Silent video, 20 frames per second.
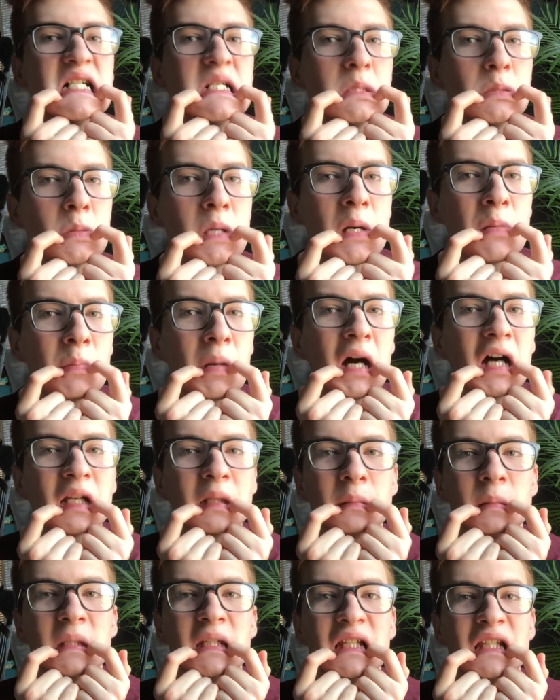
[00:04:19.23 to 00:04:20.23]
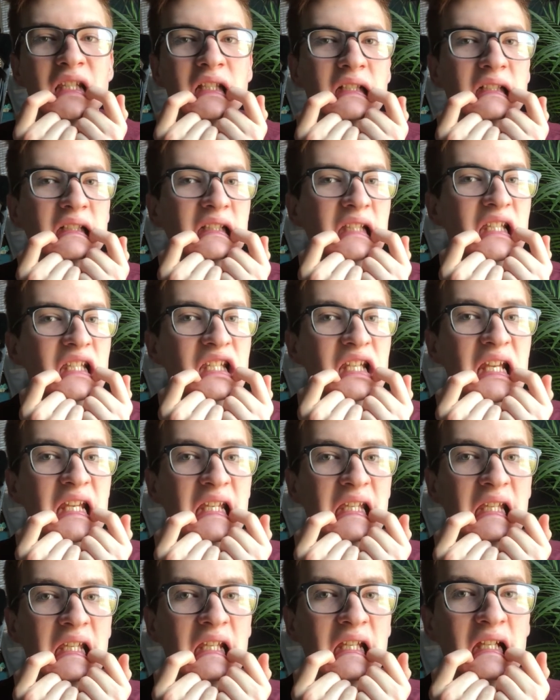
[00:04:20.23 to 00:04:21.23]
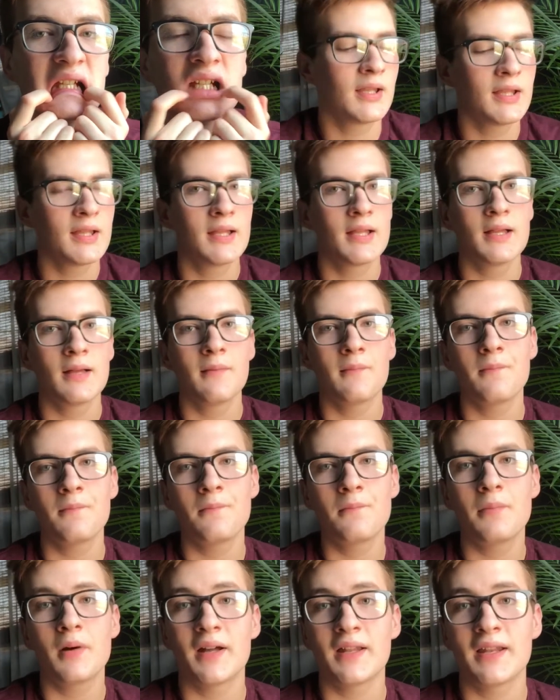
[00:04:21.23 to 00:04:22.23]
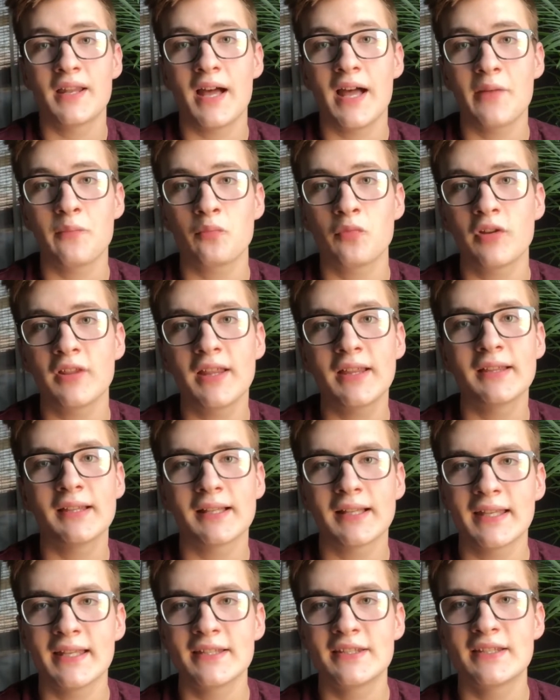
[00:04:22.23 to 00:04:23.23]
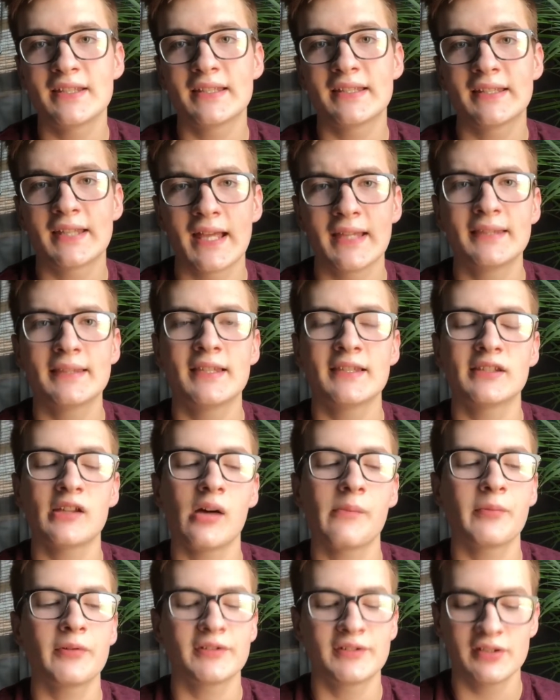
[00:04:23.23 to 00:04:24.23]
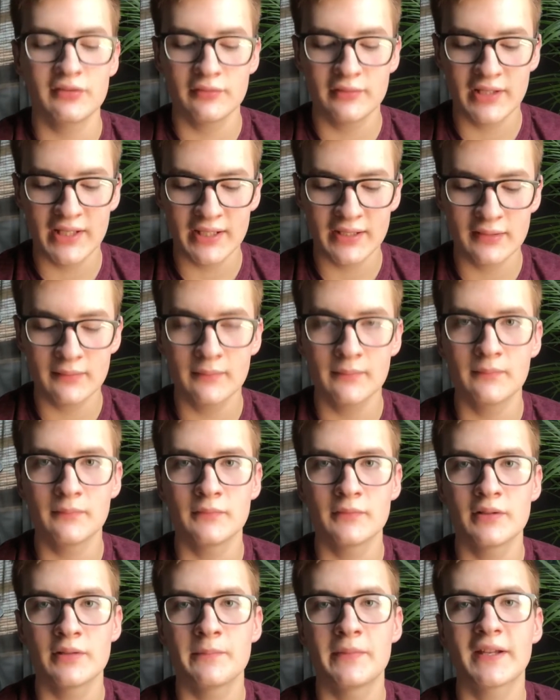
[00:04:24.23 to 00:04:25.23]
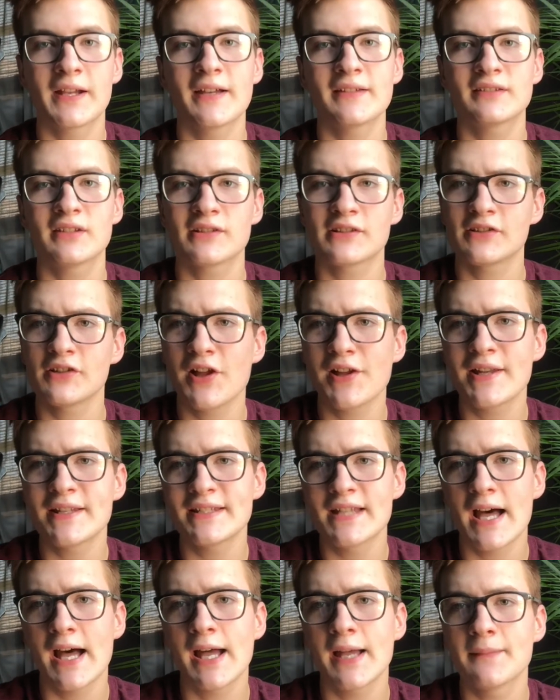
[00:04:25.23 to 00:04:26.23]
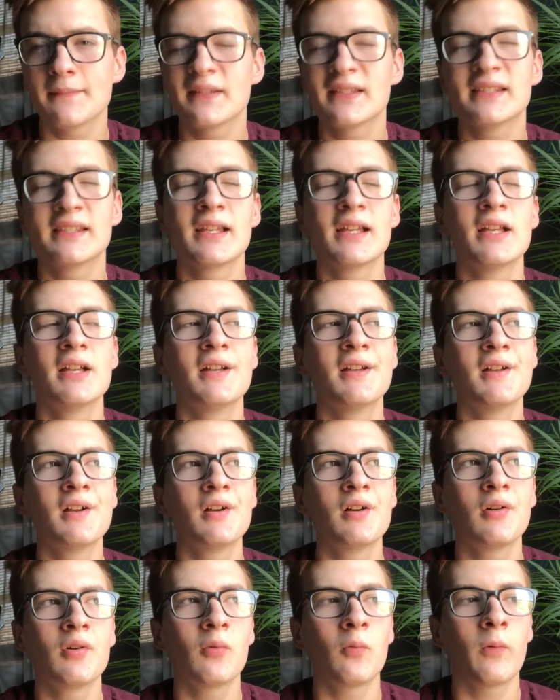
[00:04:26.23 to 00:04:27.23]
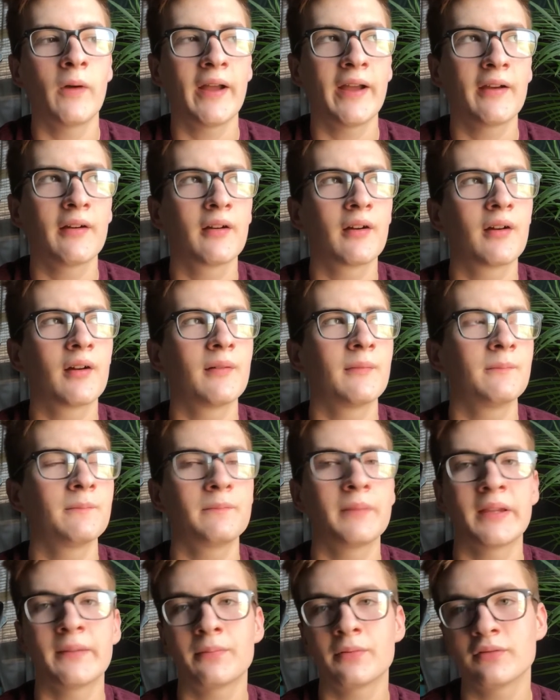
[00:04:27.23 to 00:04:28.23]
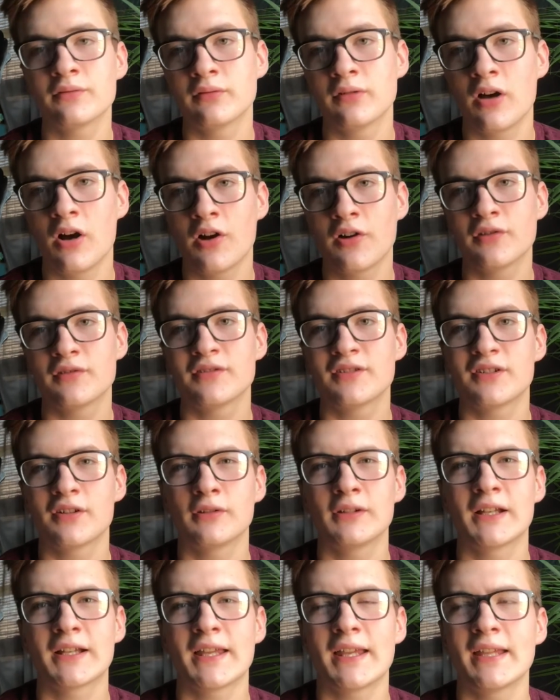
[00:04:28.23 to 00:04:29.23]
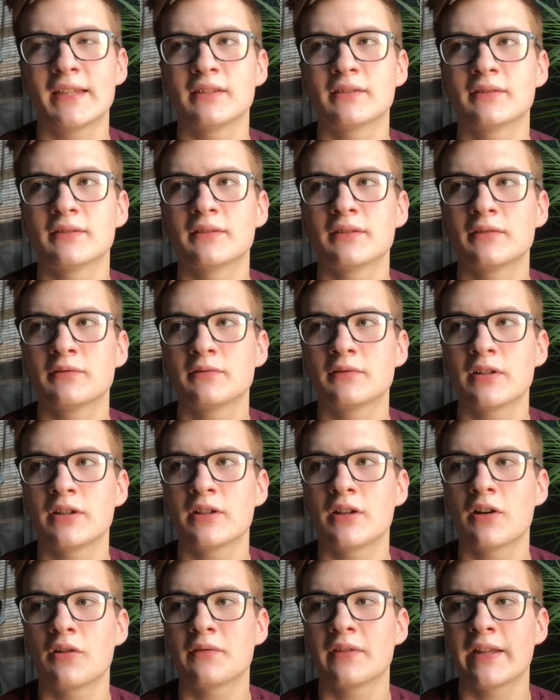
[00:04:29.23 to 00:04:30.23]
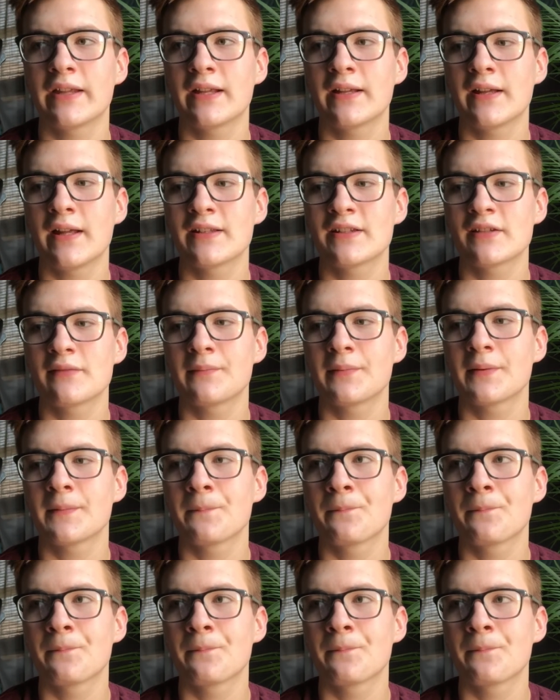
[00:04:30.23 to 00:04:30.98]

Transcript: my bottom teeth are really janky, but I'm really lucky to get this opportunity because there's a lot of times where people aren't so lucky and, you know, they end up,